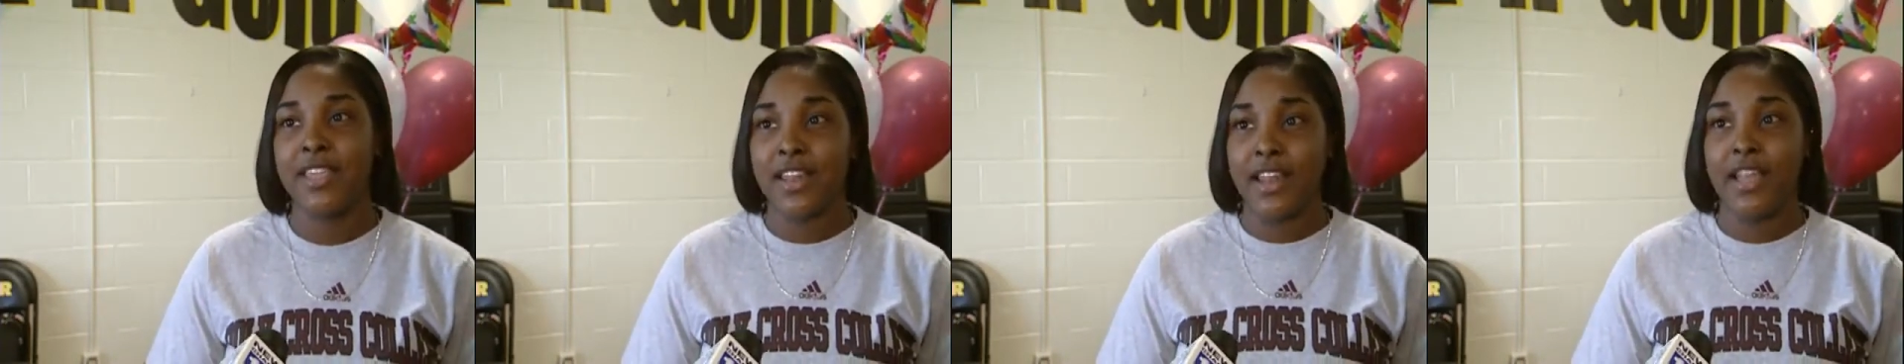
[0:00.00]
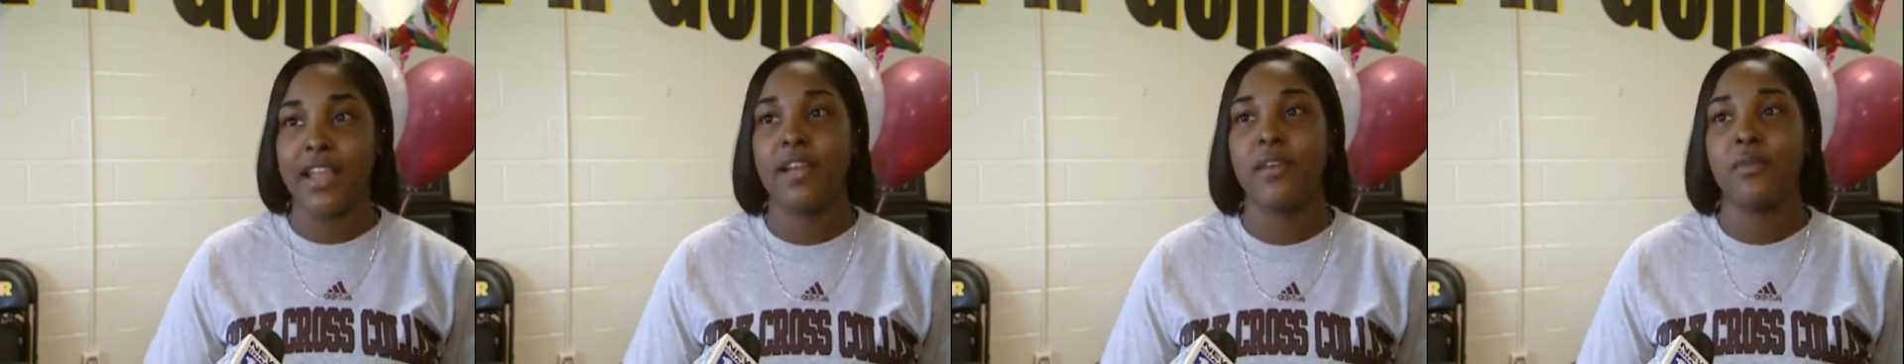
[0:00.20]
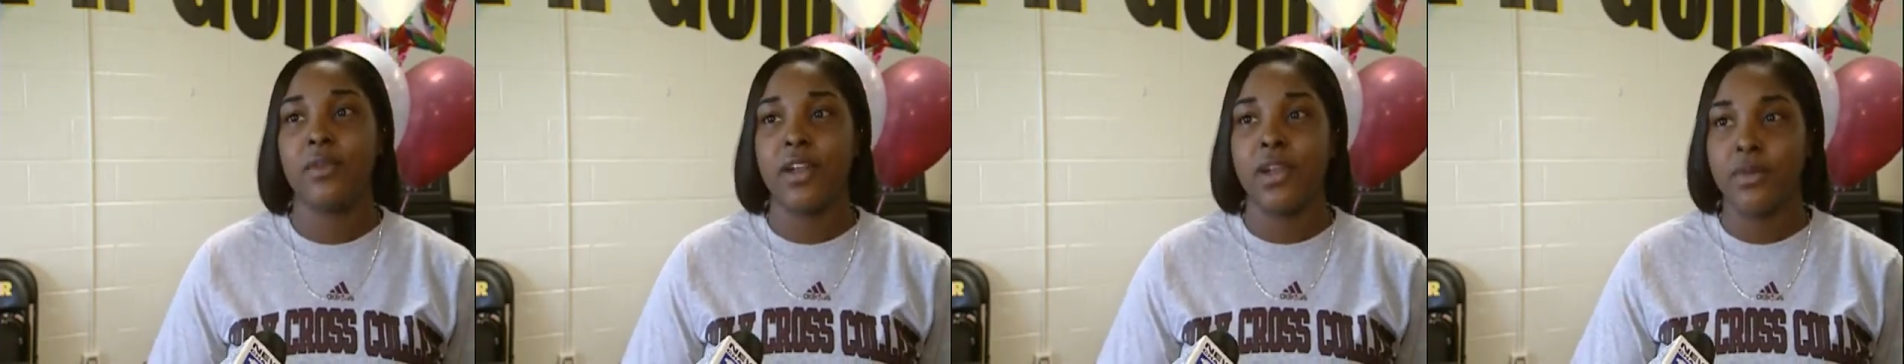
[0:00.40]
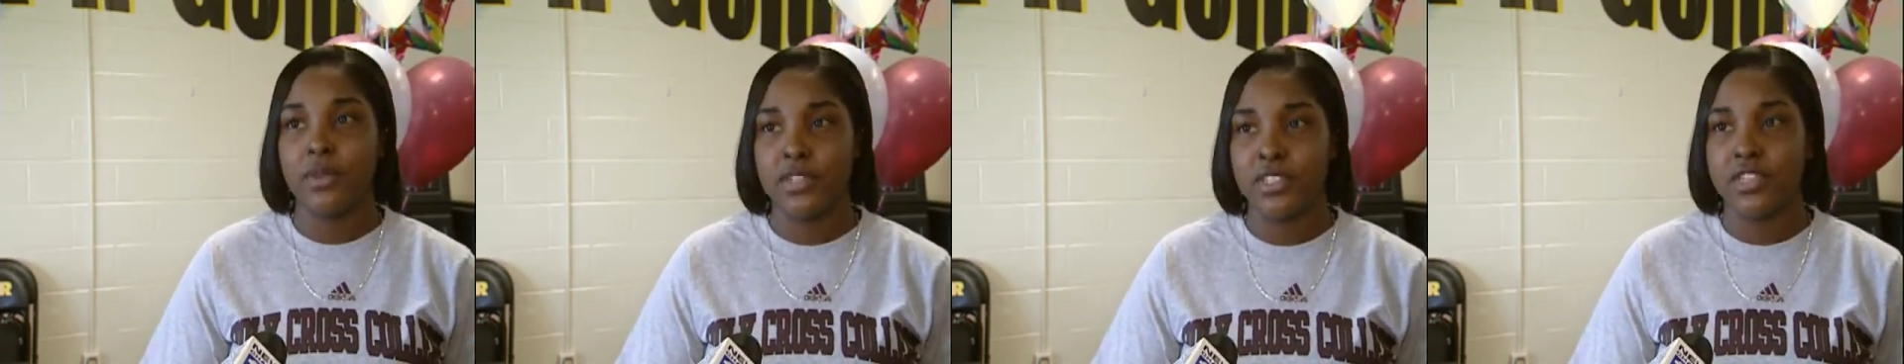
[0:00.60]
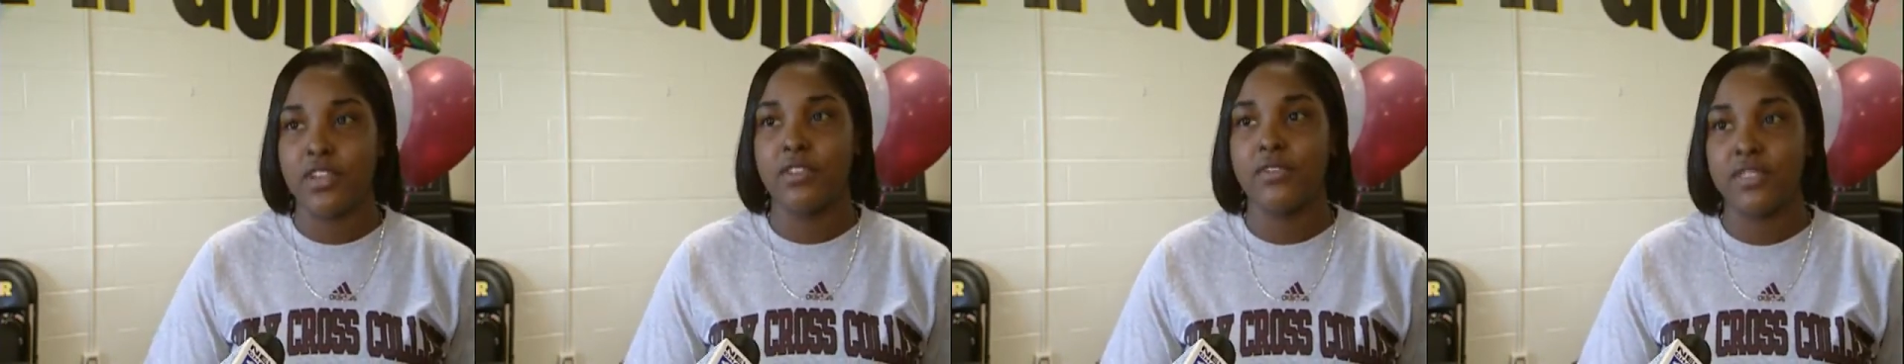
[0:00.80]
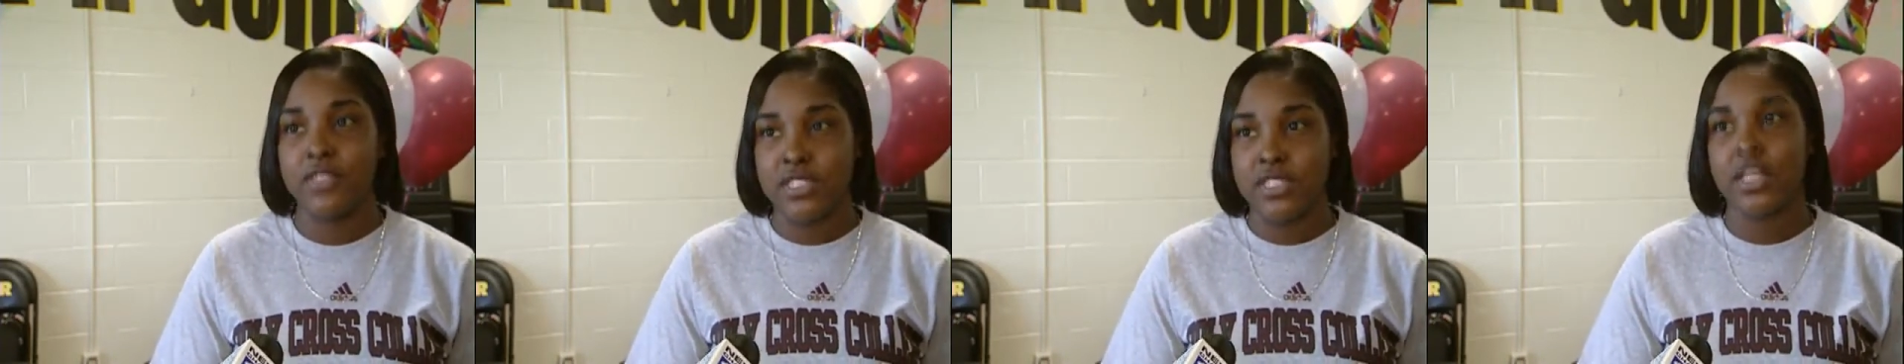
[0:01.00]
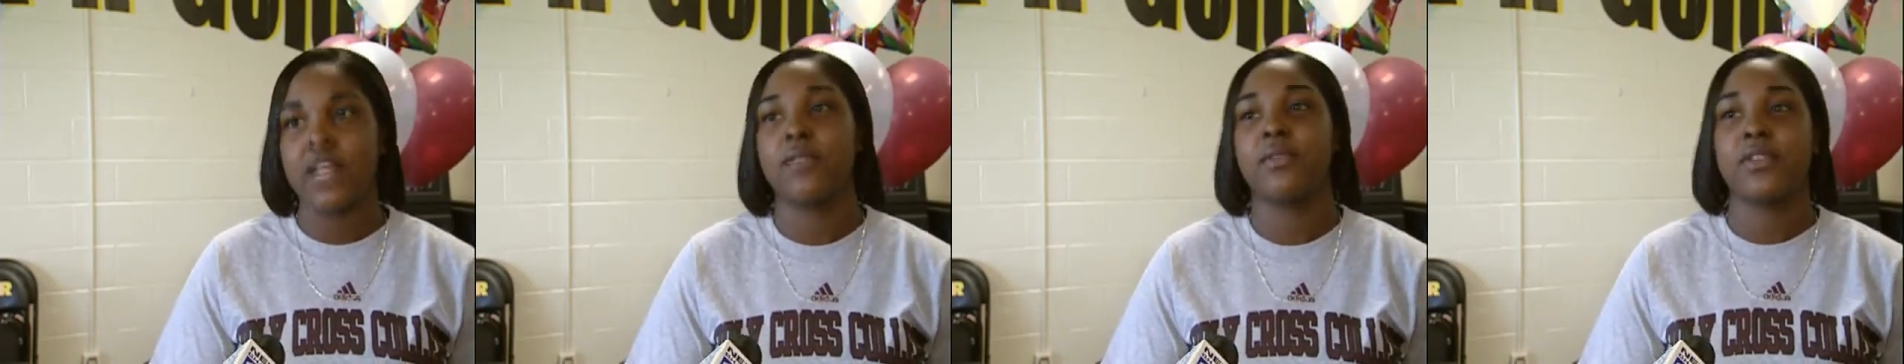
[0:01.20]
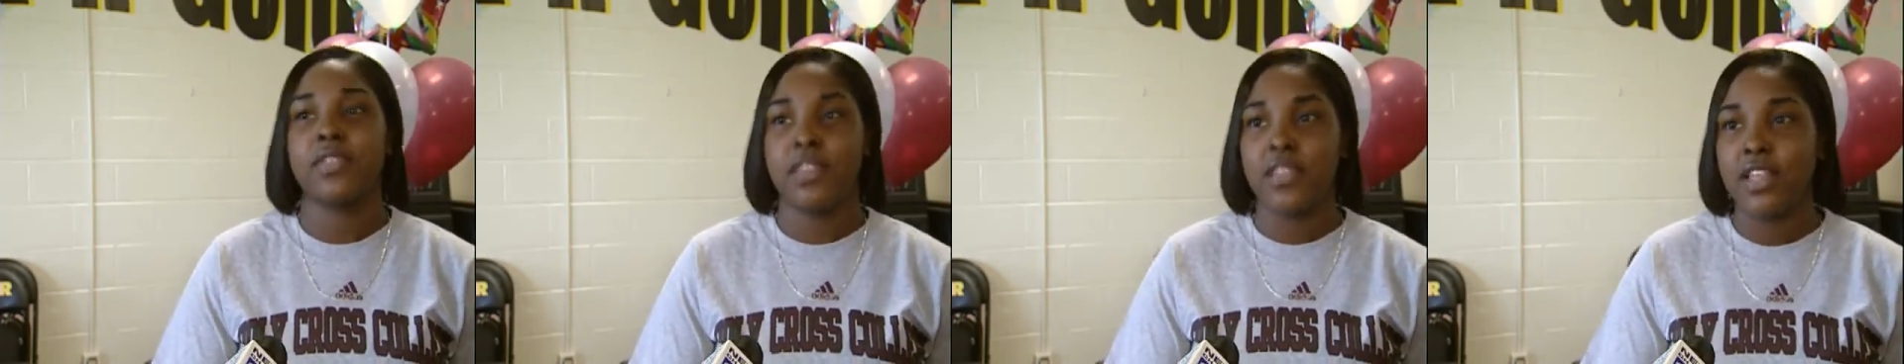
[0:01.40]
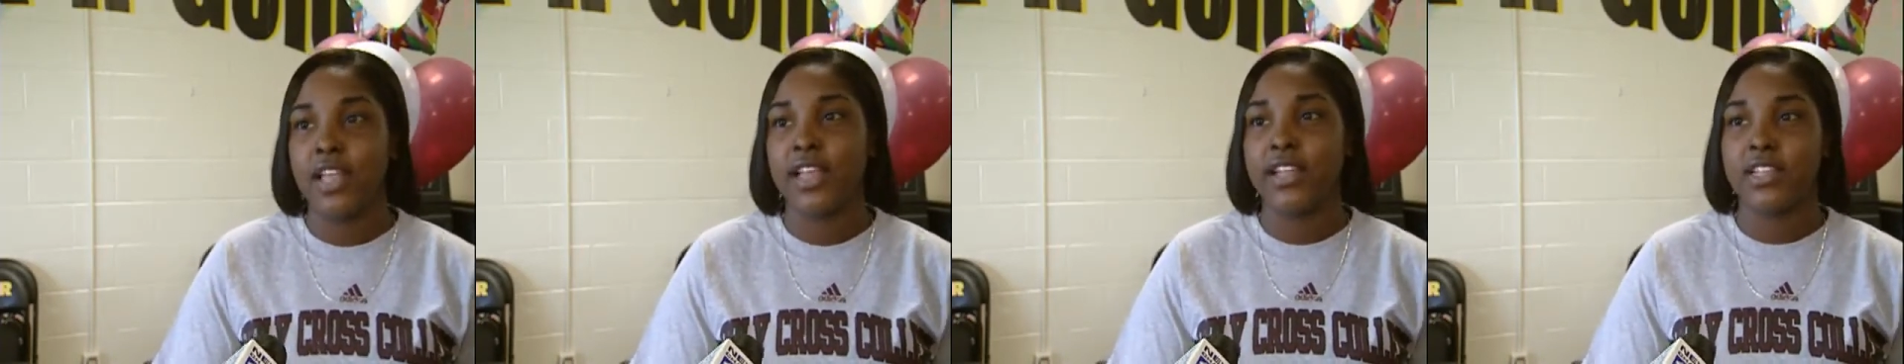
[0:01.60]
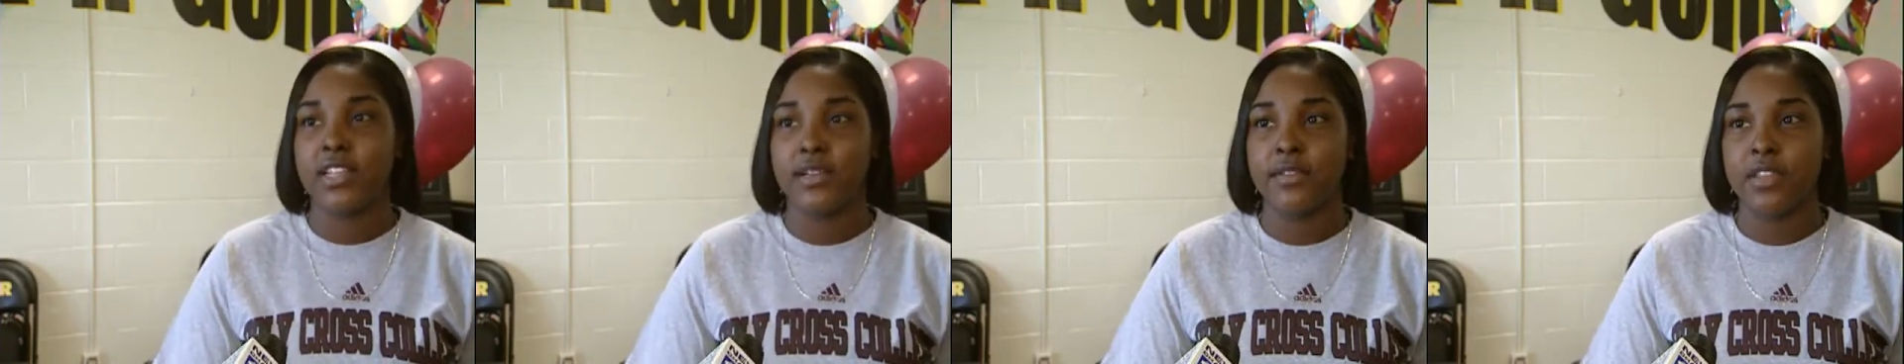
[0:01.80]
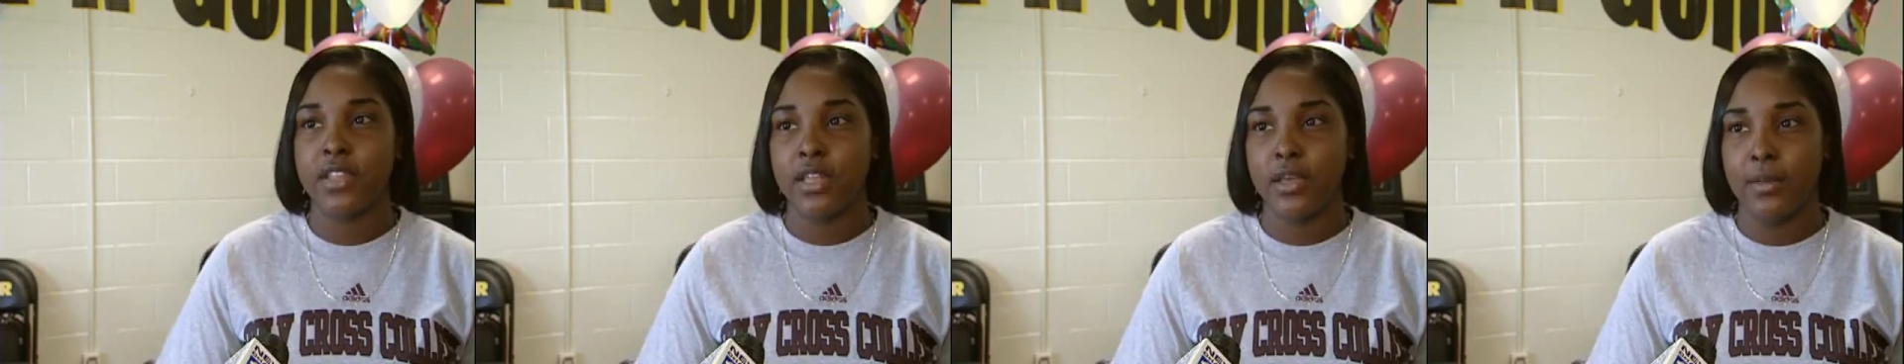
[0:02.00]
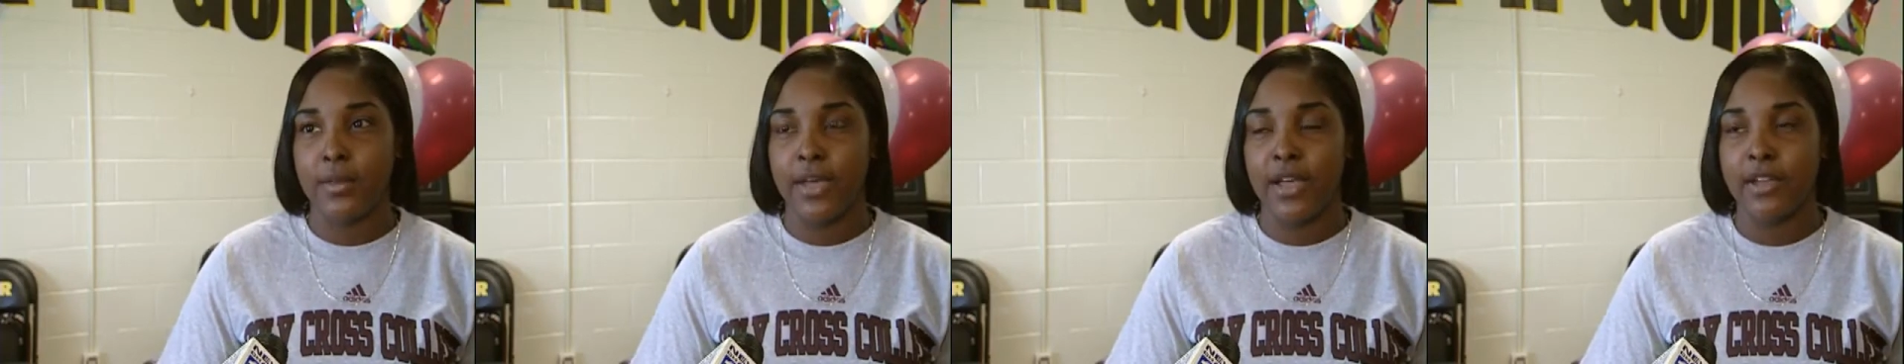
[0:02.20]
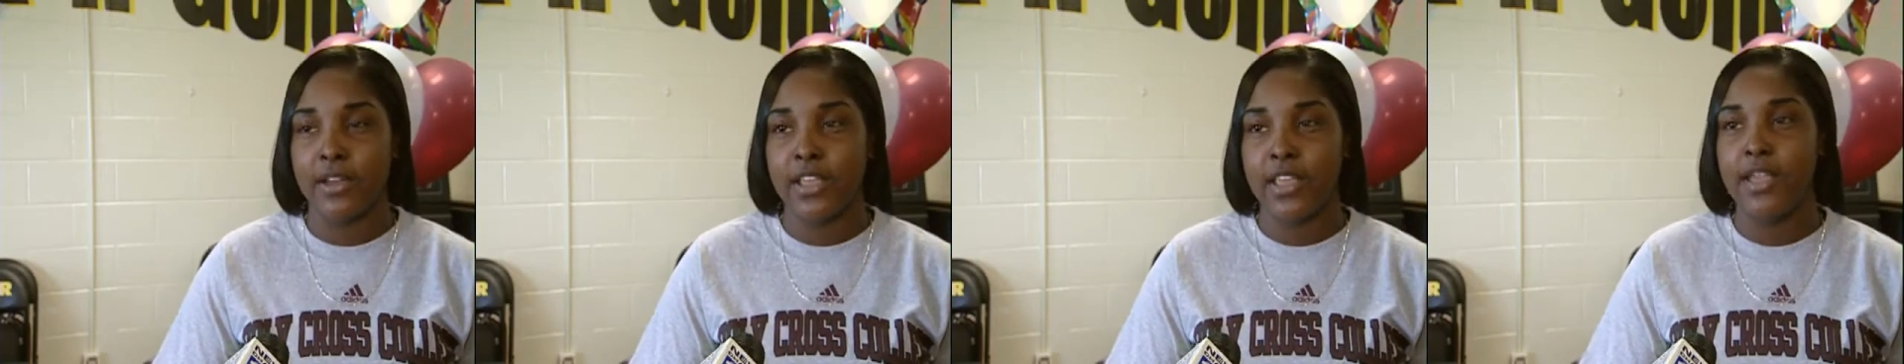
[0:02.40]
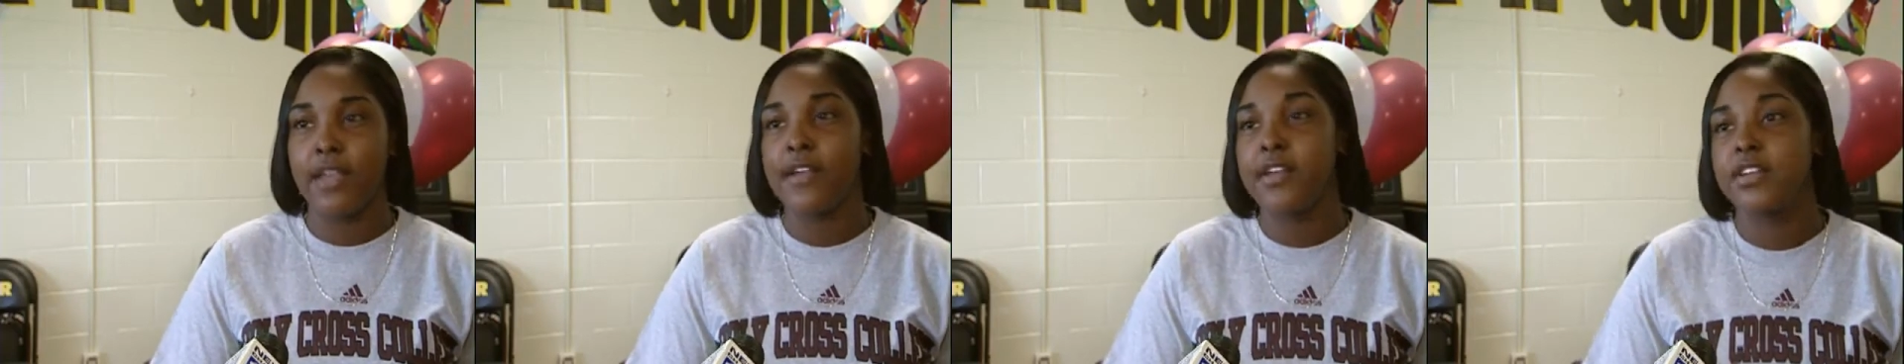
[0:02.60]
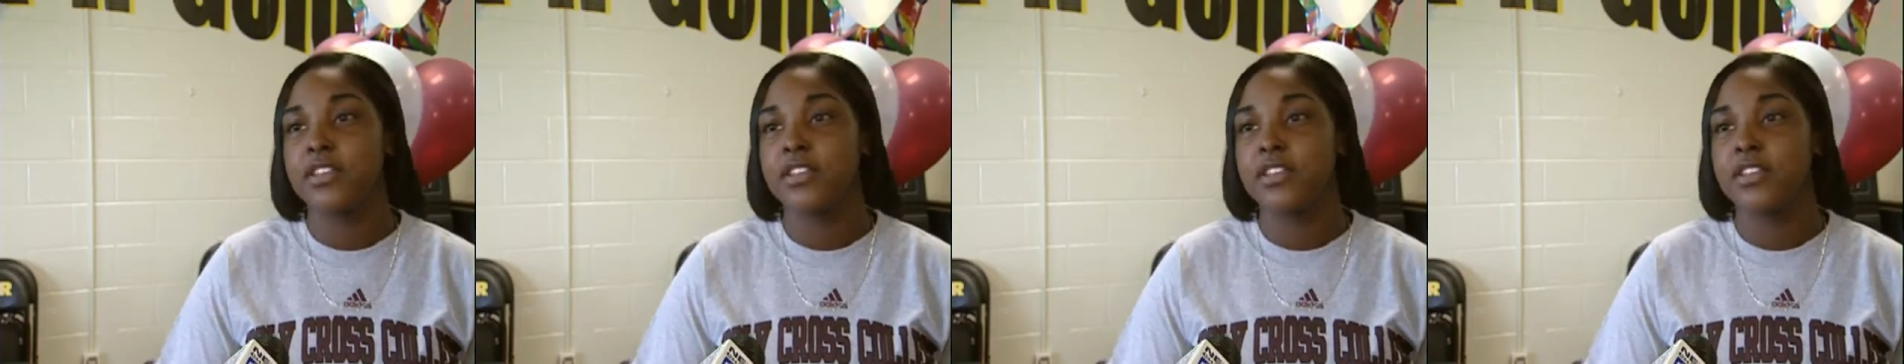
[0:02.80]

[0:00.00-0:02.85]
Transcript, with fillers: And I, when I went to go visit, I really liked everything about it,